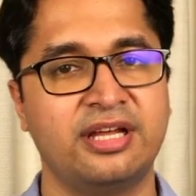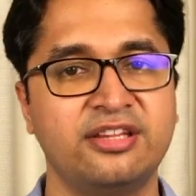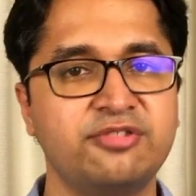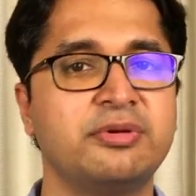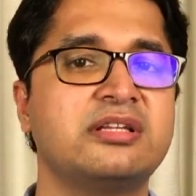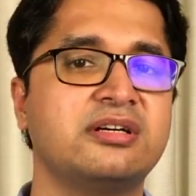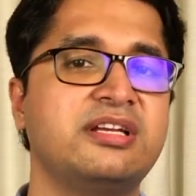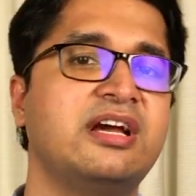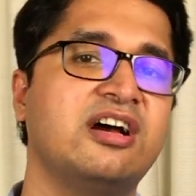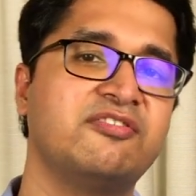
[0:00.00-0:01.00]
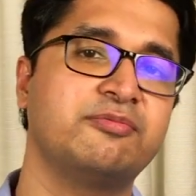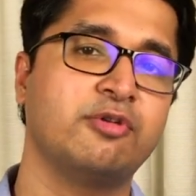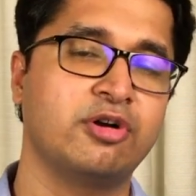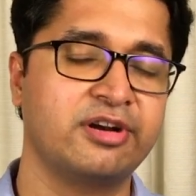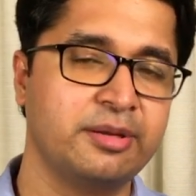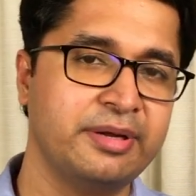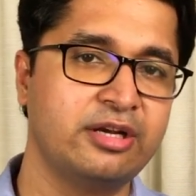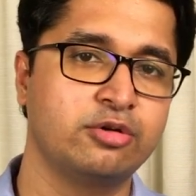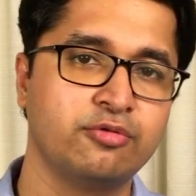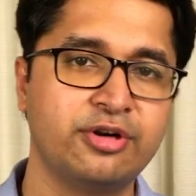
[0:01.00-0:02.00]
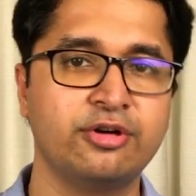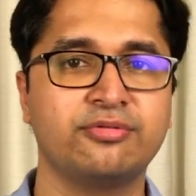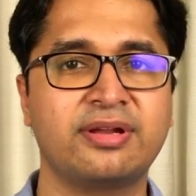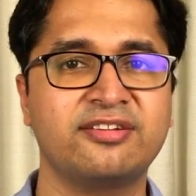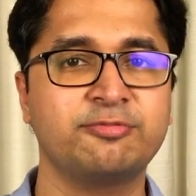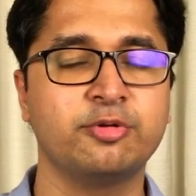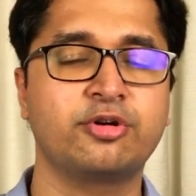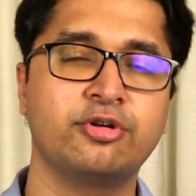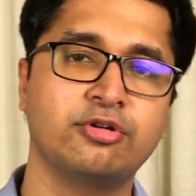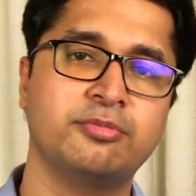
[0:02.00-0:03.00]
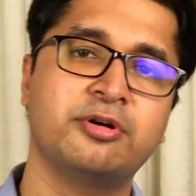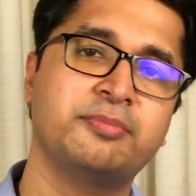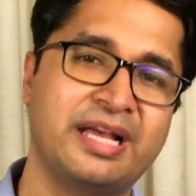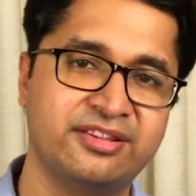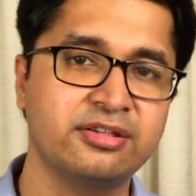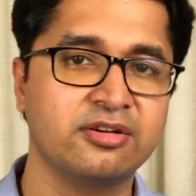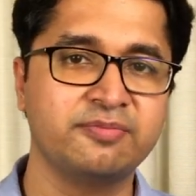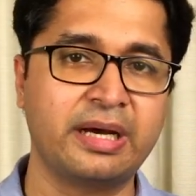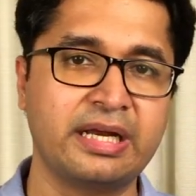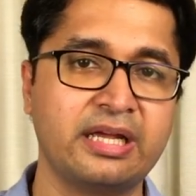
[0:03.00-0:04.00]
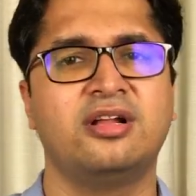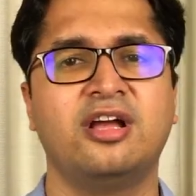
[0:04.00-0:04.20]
In this month earlier, I have already made two videos where I have spoken to you about mindset of money.